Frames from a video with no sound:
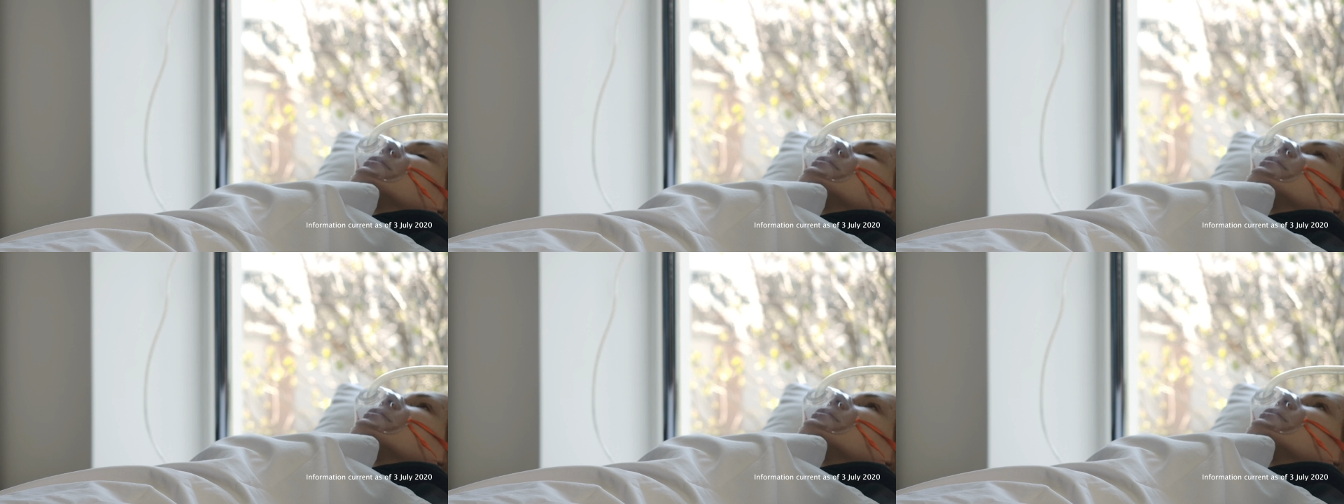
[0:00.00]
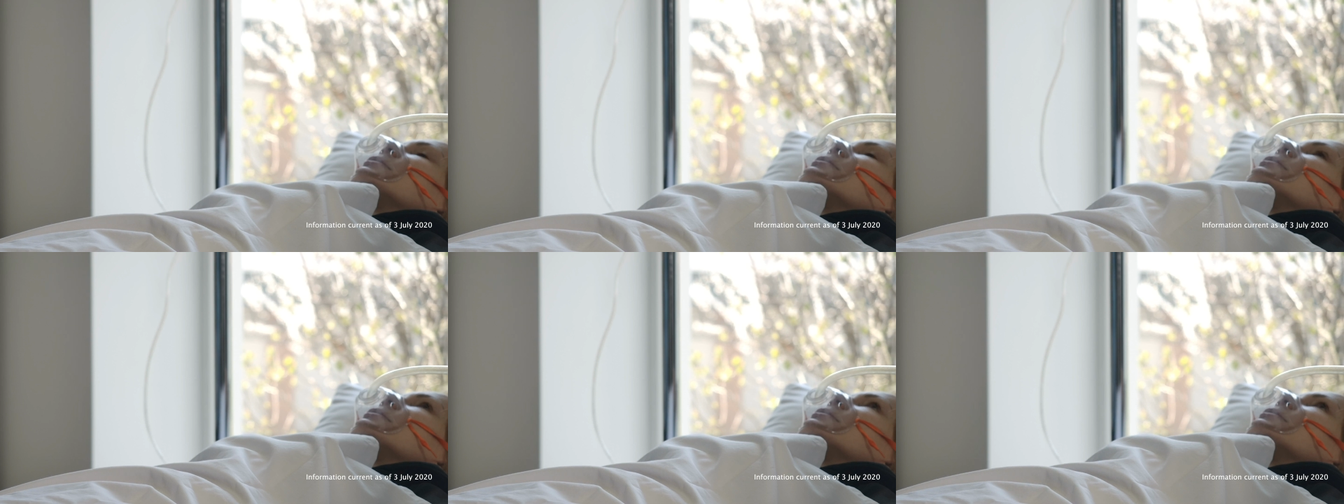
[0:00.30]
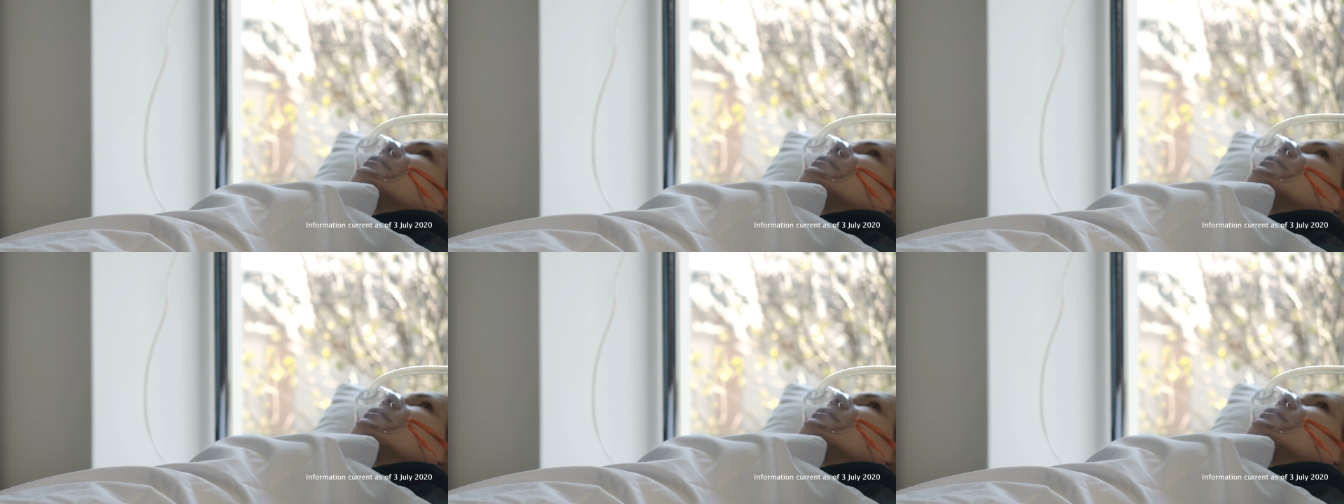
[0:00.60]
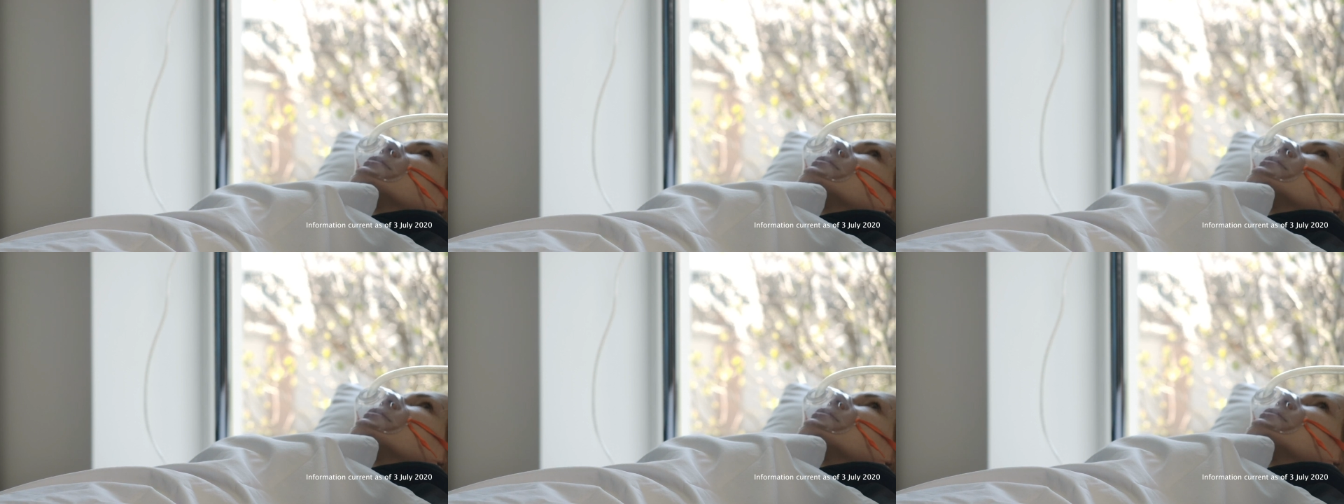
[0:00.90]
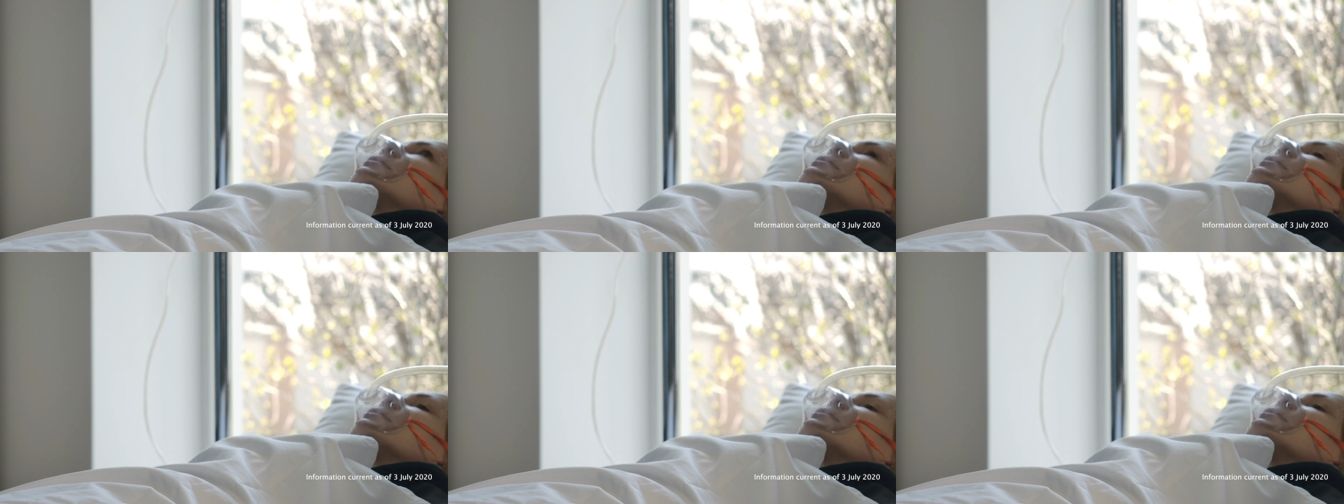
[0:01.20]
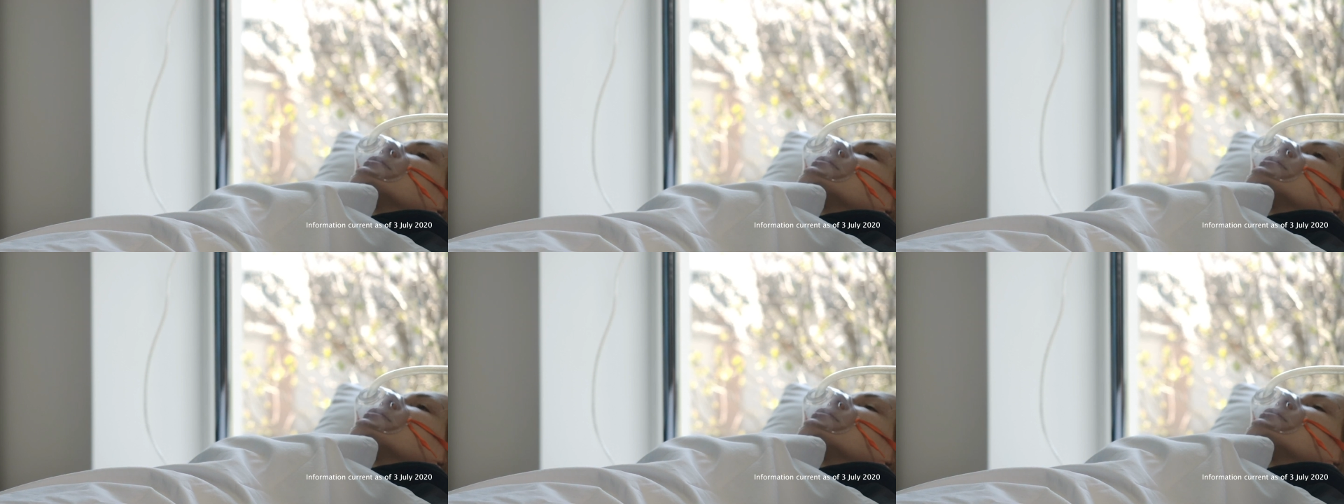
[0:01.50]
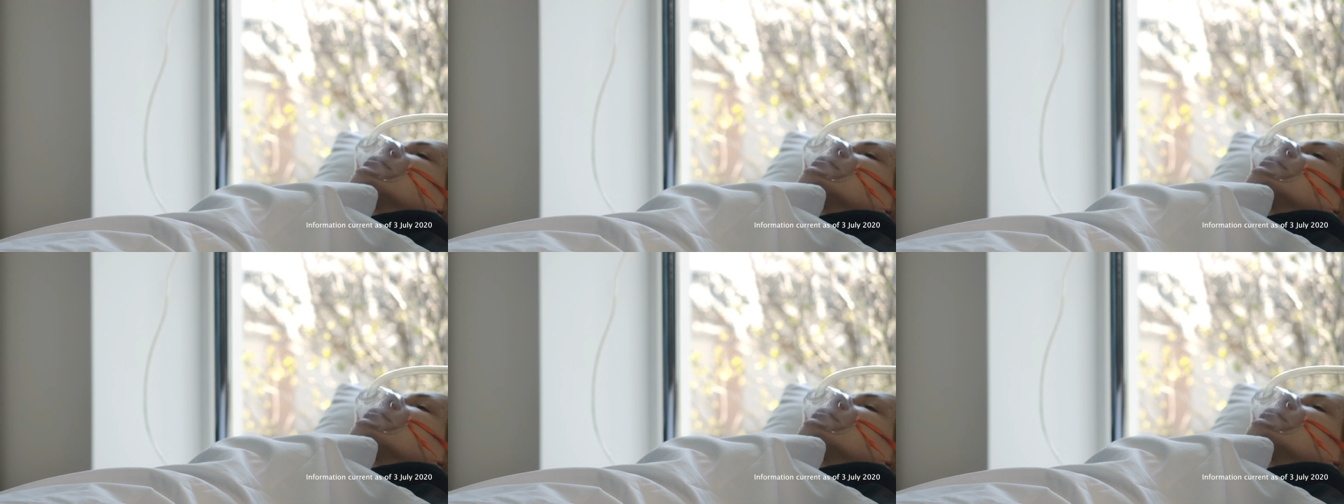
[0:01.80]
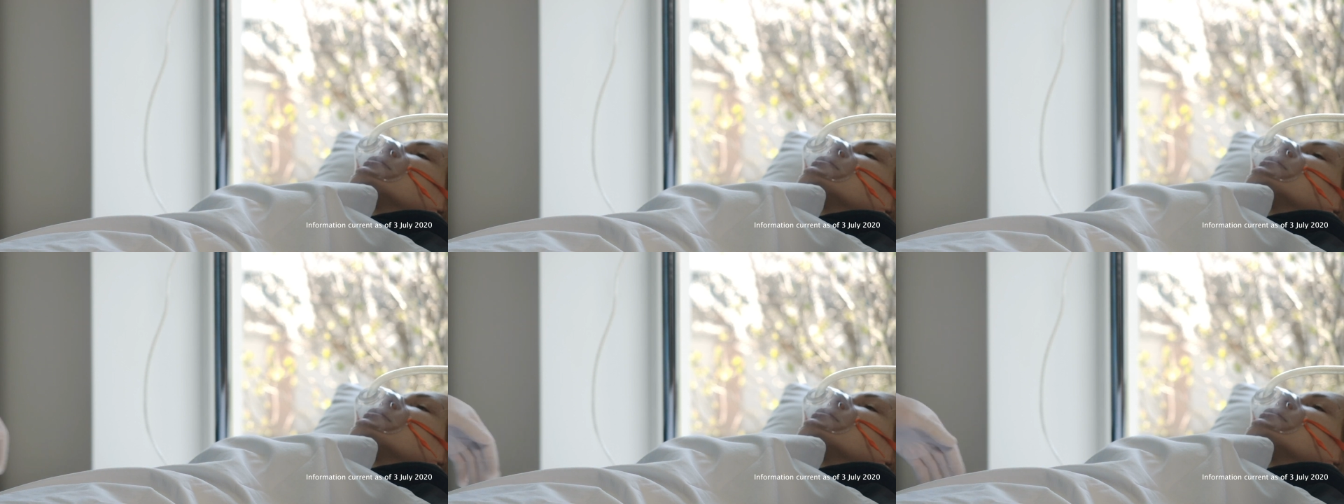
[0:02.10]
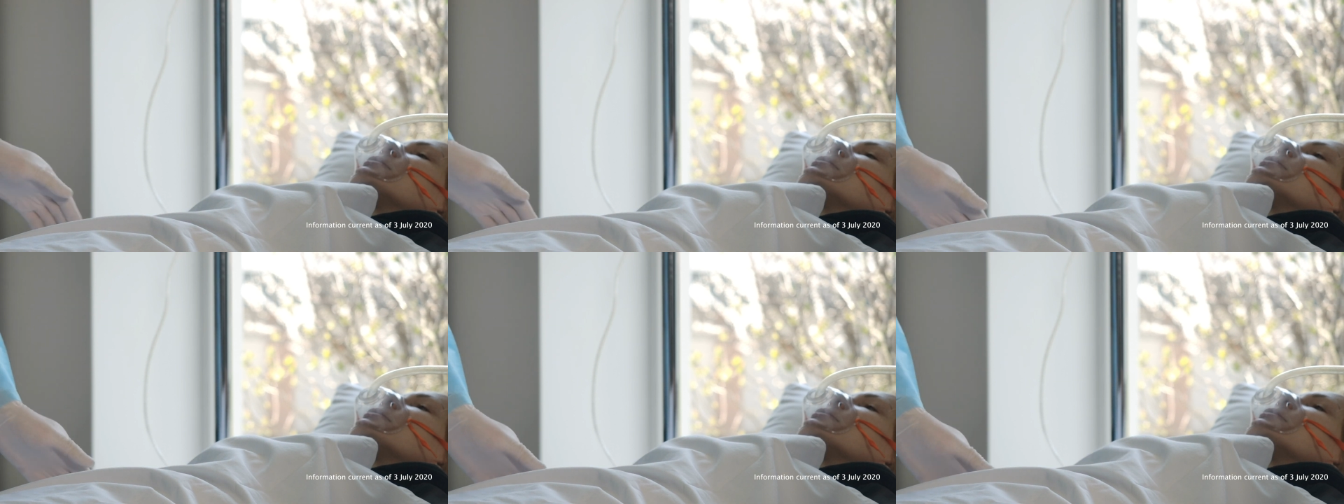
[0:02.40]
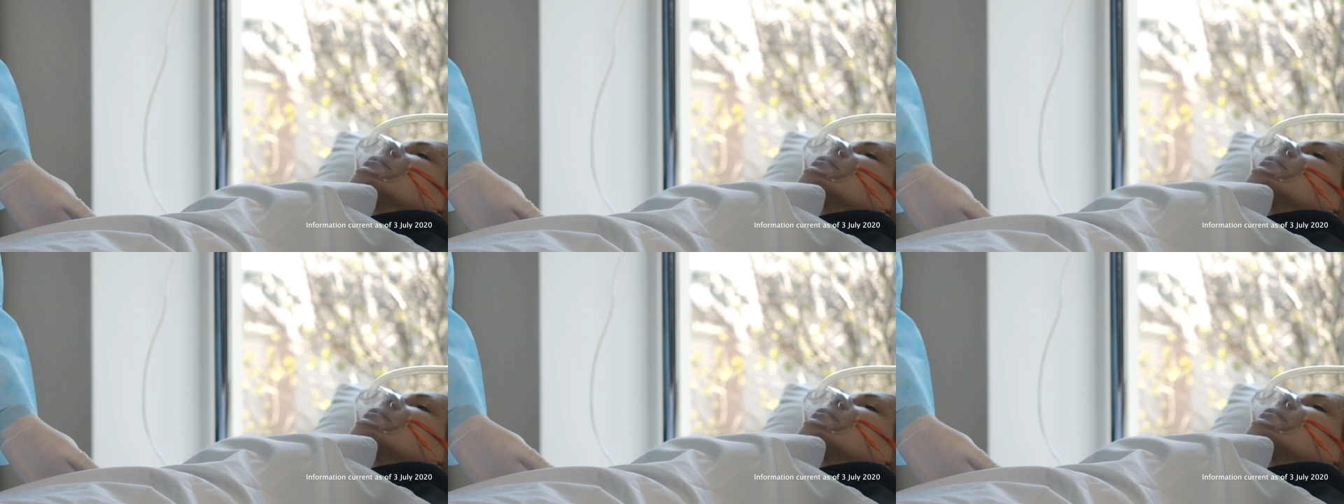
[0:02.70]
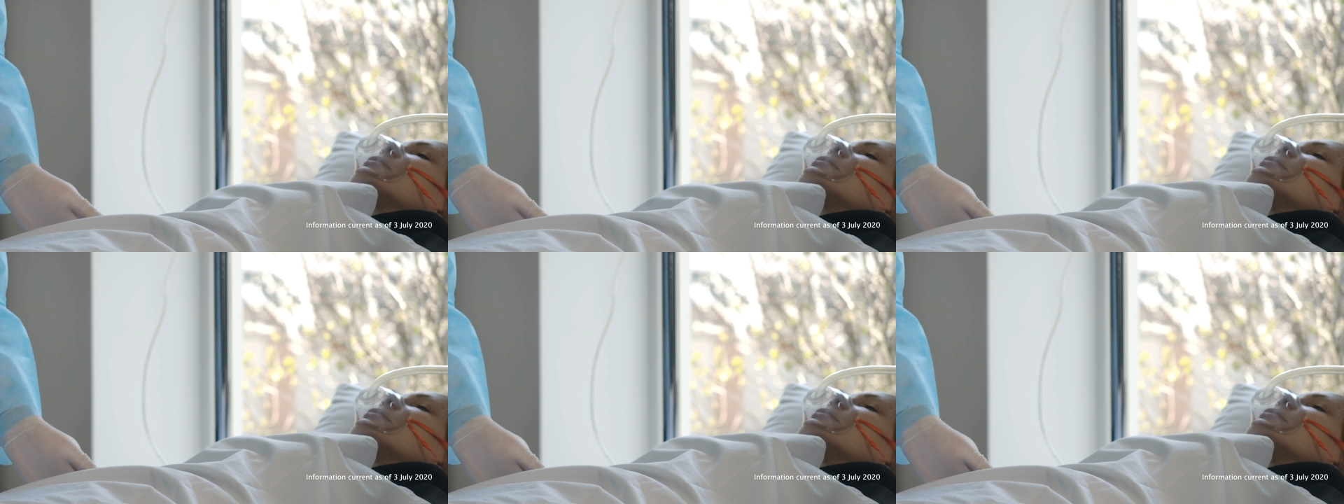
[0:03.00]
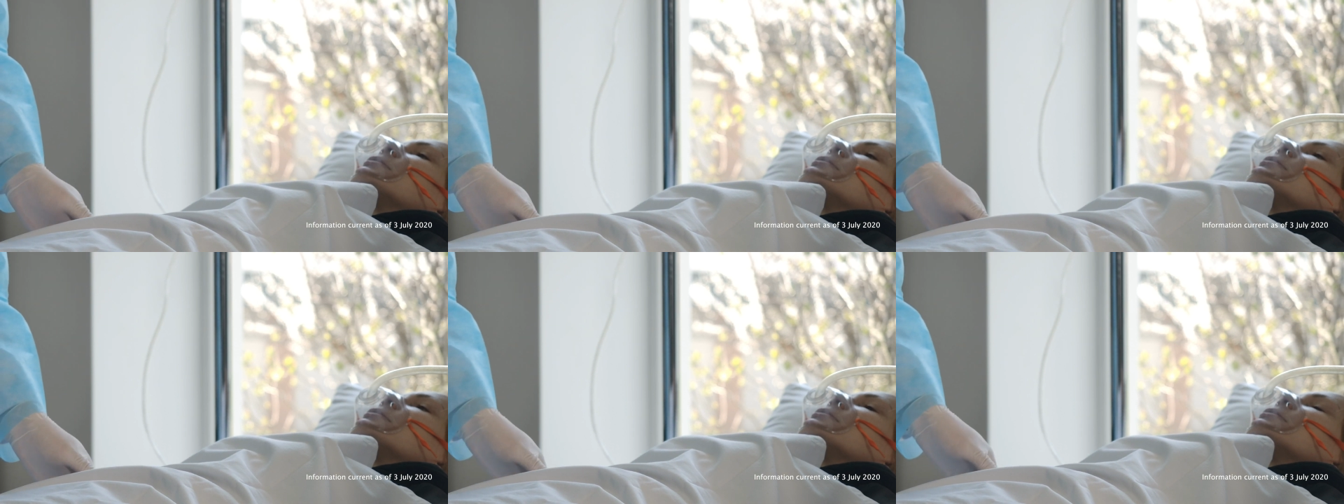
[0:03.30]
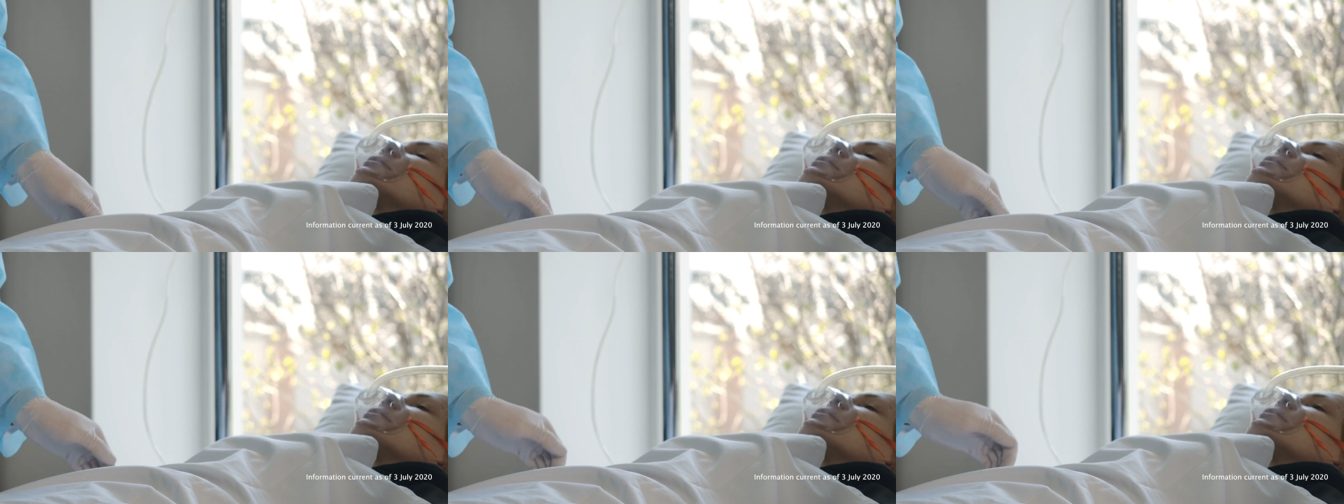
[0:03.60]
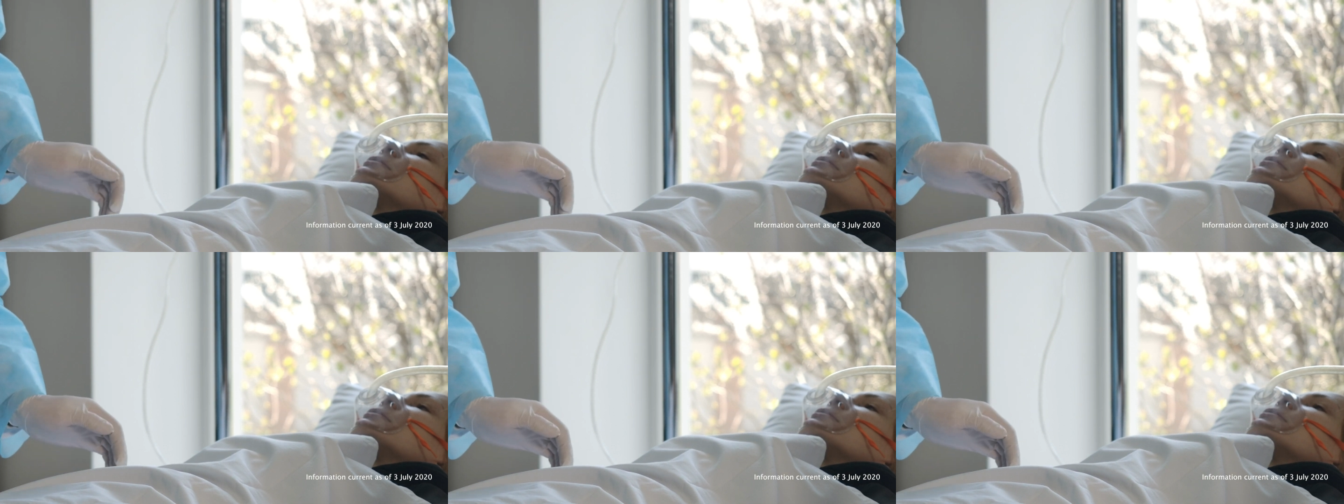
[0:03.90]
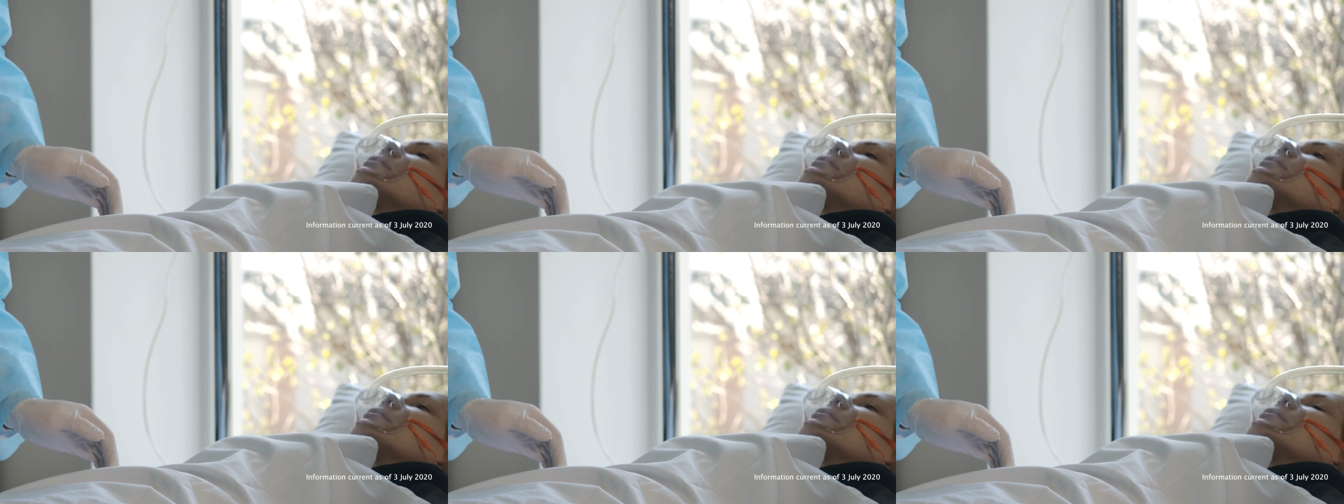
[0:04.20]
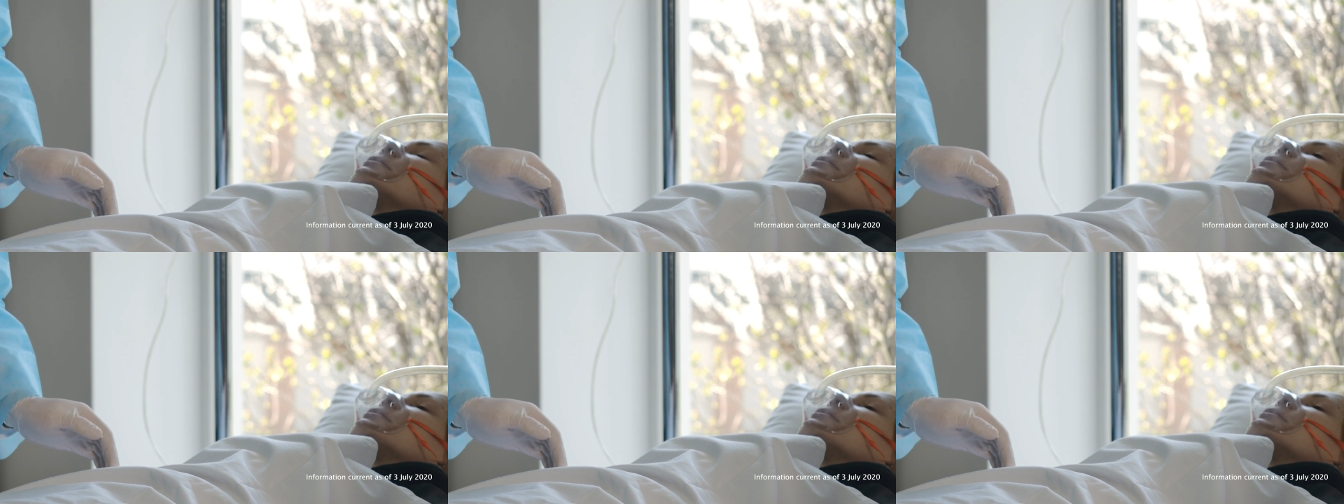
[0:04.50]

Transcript: [unreadable: no face in view]